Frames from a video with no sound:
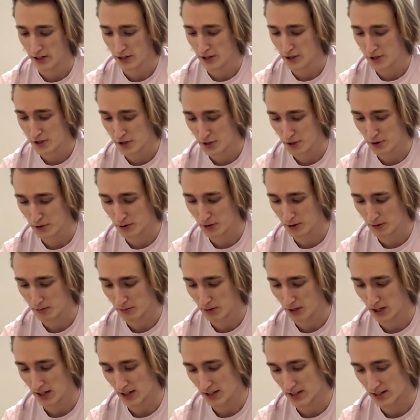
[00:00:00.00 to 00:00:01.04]
shoe
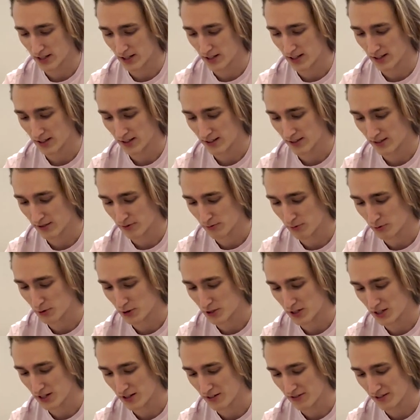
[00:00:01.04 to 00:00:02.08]
unboxing. We'll
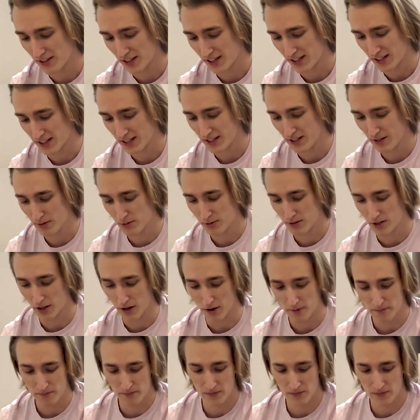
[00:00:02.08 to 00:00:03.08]
see if that keeps up.